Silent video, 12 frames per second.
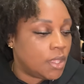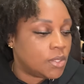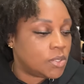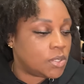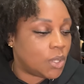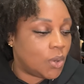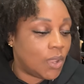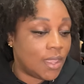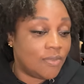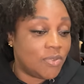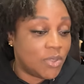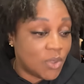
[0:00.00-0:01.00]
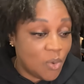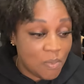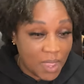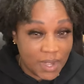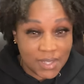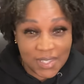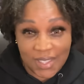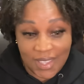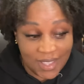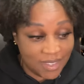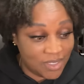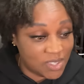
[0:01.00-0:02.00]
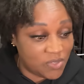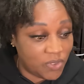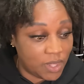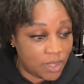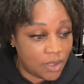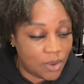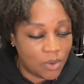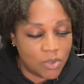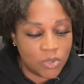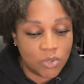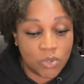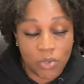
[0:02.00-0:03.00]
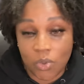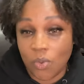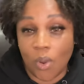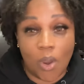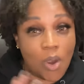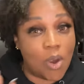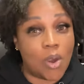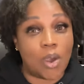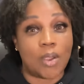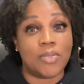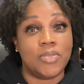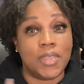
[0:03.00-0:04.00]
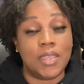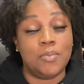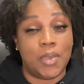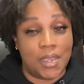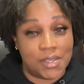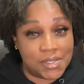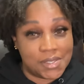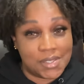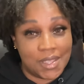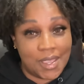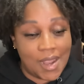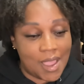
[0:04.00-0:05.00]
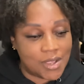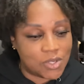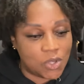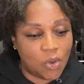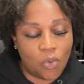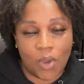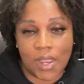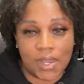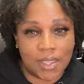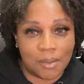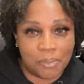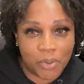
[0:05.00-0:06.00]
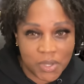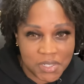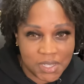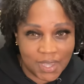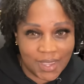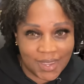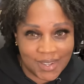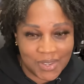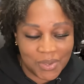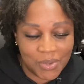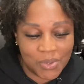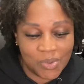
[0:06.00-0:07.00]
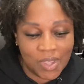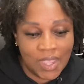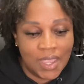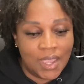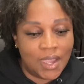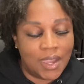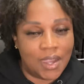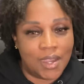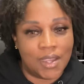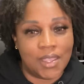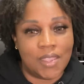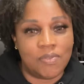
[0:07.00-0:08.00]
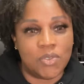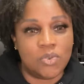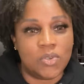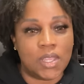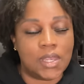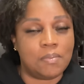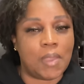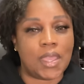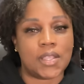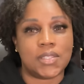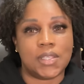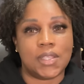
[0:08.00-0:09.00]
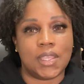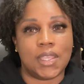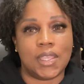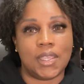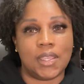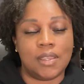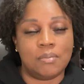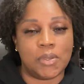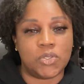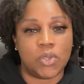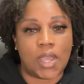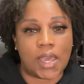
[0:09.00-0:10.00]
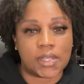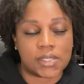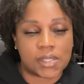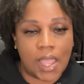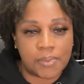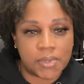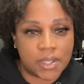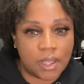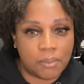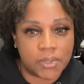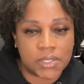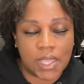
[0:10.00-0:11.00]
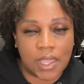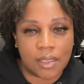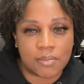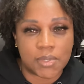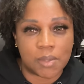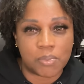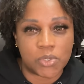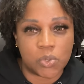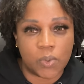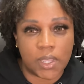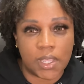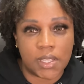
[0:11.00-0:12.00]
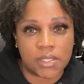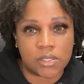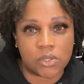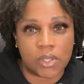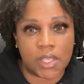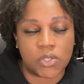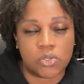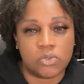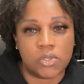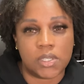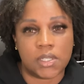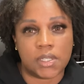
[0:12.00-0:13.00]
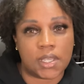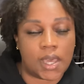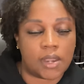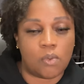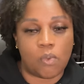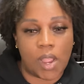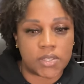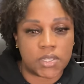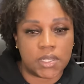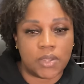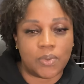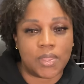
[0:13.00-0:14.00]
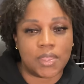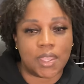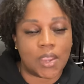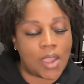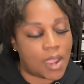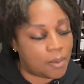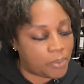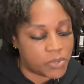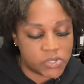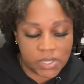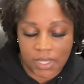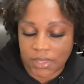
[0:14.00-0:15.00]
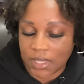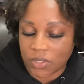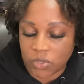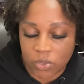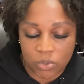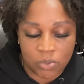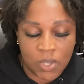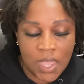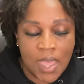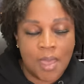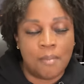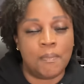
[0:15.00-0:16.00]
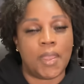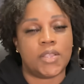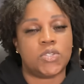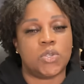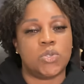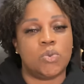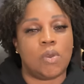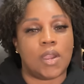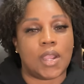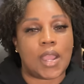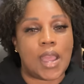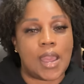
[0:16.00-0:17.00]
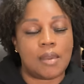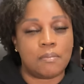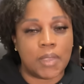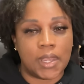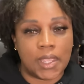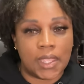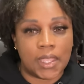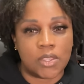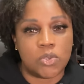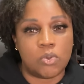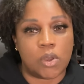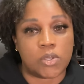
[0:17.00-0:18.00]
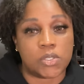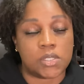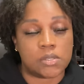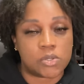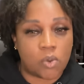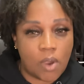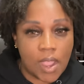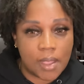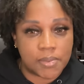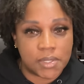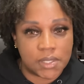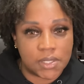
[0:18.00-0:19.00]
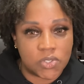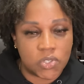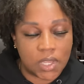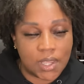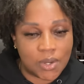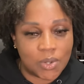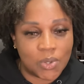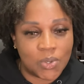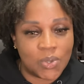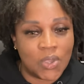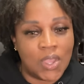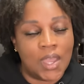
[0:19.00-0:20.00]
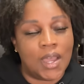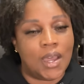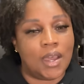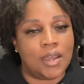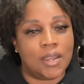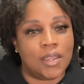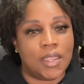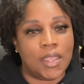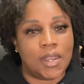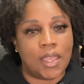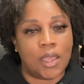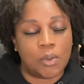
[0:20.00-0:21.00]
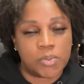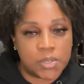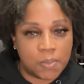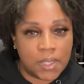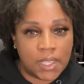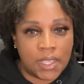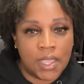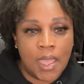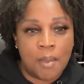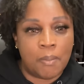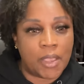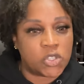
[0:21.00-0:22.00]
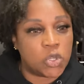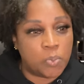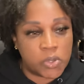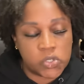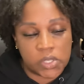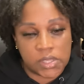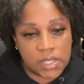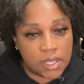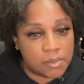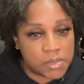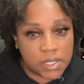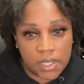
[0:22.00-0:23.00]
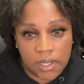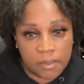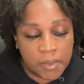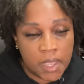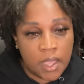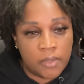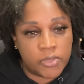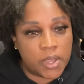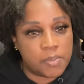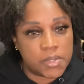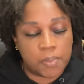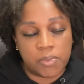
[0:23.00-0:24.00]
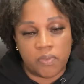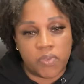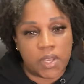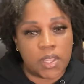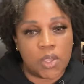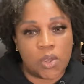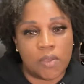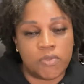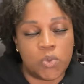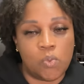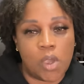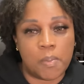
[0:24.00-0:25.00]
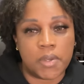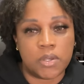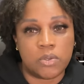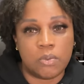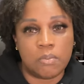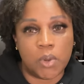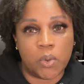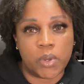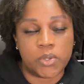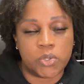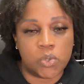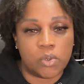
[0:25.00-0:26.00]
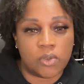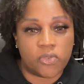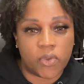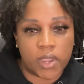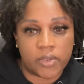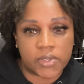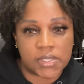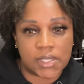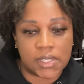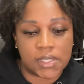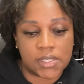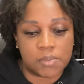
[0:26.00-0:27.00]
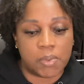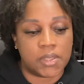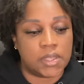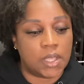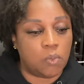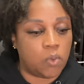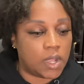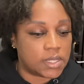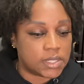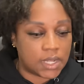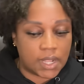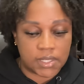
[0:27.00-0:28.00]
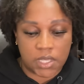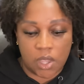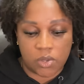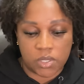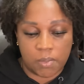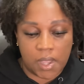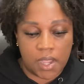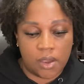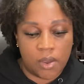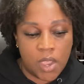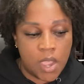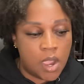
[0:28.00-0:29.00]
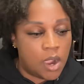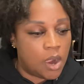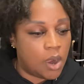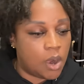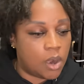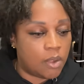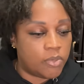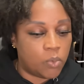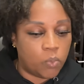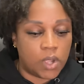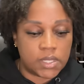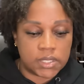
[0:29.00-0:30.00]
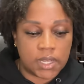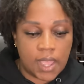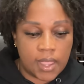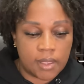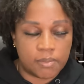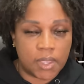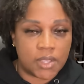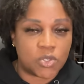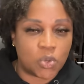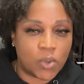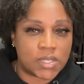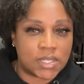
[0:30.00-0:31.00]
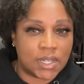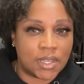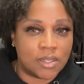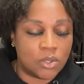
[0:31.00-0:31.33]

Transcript: So if you made it to the end of this video, you are the best. And I greatly appreciate you. Uh, if you didn't make it to the end, but you kind of stopped a couple of times in between so that you could kind of watch it here and there, I appreciate that too. Make sure you are commenting and you are subscribed to the channel. Uh, it helps me. Make sure you put your thumbs up. thumbs up the video if you want me to do more Dua fragrances, but the ones that I talked about are the ones that I am interested in